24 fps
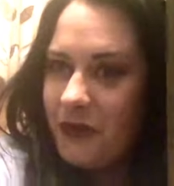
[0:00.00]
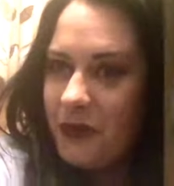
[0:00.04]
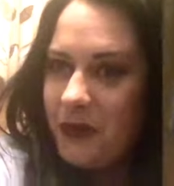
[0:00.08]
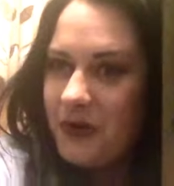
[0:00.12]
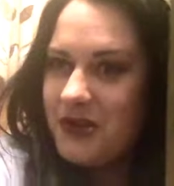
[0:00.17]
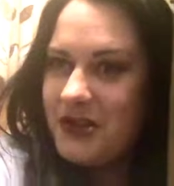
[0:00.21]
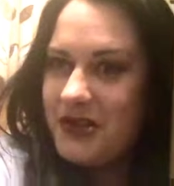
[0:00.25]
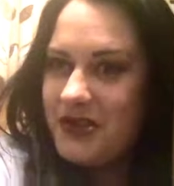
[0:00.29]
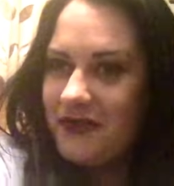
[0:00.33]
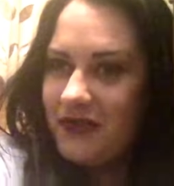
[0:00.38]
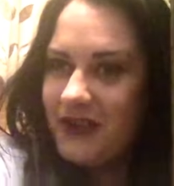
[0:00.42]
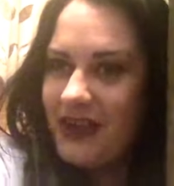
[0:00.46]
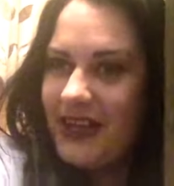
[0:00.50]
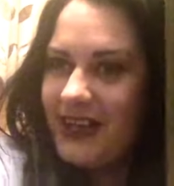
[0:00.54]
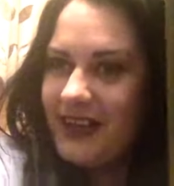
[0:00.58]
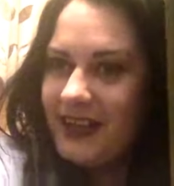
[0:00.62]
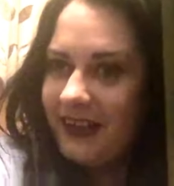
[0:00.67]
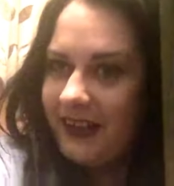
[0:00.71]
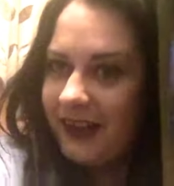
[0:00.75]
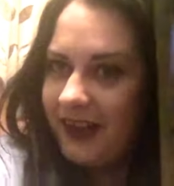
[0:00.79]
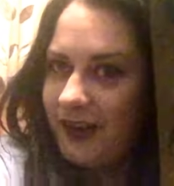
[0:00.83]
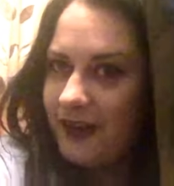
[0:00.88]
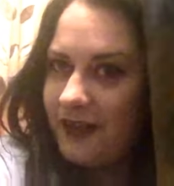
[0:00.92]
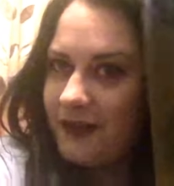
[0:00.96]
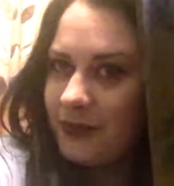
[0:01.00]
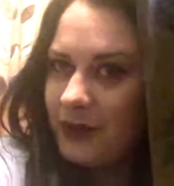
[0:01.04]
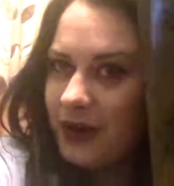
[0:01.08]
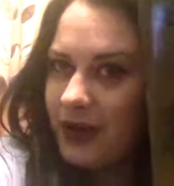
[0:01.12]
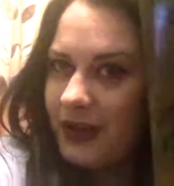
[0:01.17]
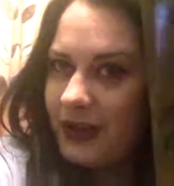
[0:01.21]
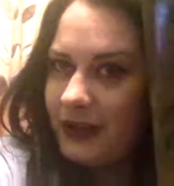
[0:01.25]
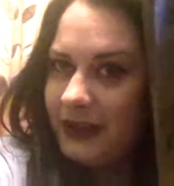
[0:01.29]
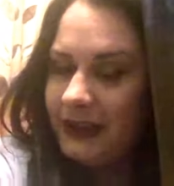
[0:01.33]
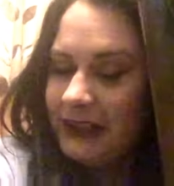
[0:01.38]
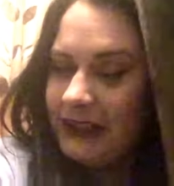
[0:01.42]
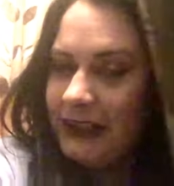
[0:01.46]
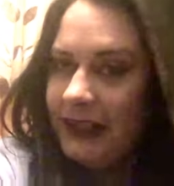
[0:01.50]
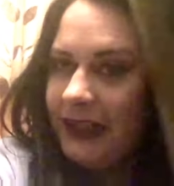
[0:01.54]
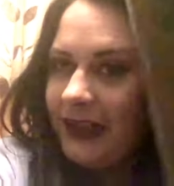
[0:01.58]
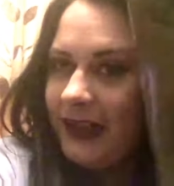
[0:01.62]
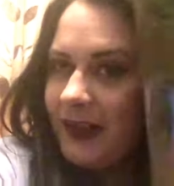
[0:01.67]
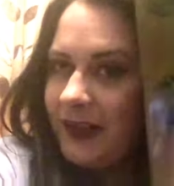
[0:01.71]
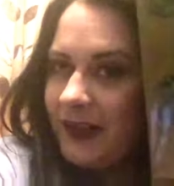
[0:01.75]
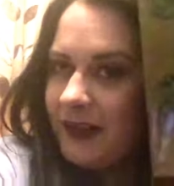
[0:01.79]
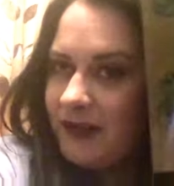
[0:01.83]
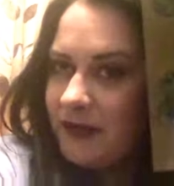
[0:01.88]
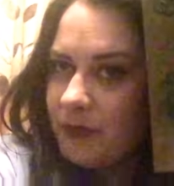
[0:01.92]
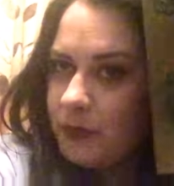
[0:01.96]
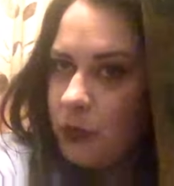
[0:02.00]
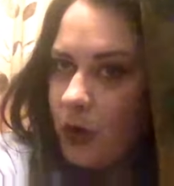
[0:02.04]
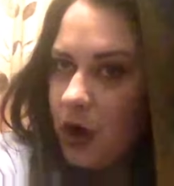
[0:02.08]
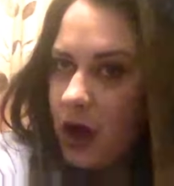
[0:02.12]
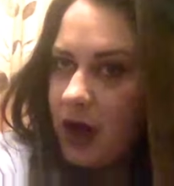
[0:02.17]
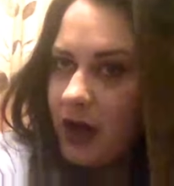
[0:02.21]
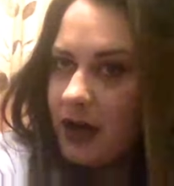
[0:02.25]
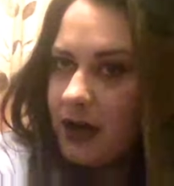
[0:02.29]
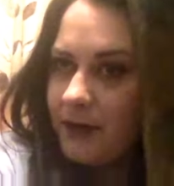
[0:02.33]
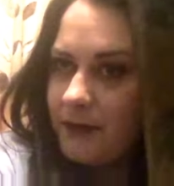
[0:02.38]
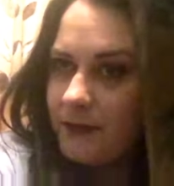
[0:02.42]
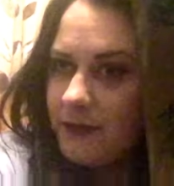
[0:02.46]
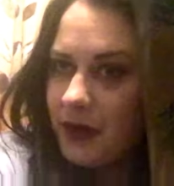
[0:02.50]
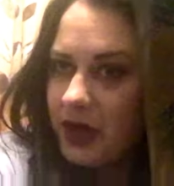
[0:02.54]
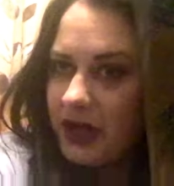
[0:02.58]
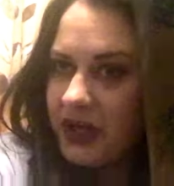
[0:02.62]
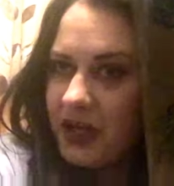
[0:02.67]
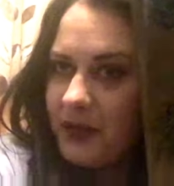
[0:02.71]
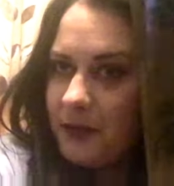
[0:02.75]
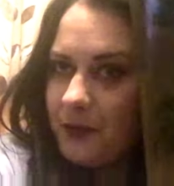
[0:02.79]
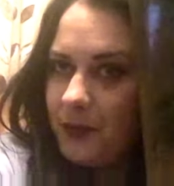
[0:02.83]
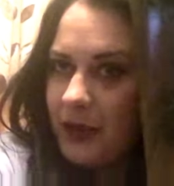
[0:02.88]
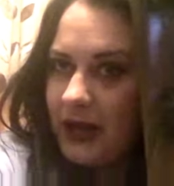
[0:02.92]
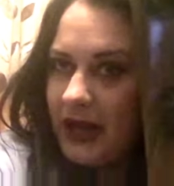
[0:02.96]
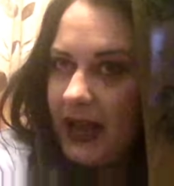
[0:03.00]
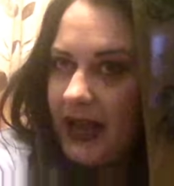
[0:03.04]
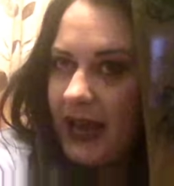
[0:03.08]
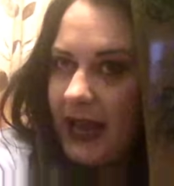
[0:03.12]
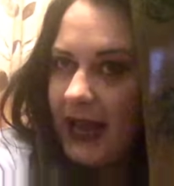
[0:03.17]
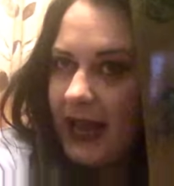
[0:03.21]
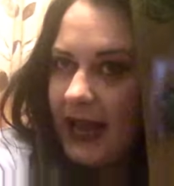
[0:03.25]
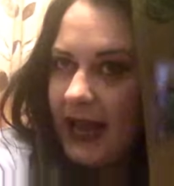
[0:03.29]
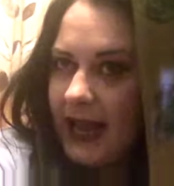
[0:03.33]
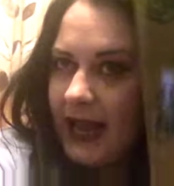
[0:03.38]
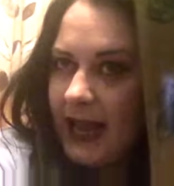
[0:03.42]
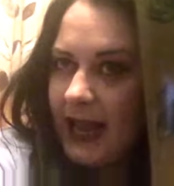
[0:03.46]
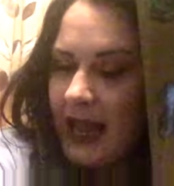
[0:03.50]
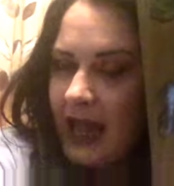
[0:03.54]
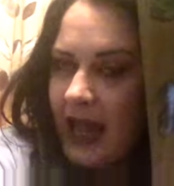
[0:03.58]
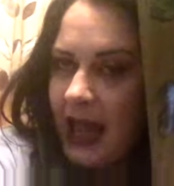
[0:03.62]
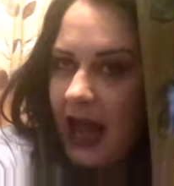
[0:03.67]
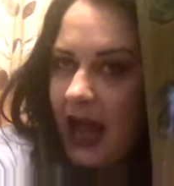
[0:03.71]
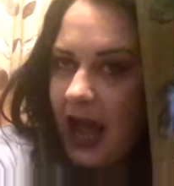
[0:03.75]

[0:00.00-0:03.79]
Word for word: forward to reading this one. This one might be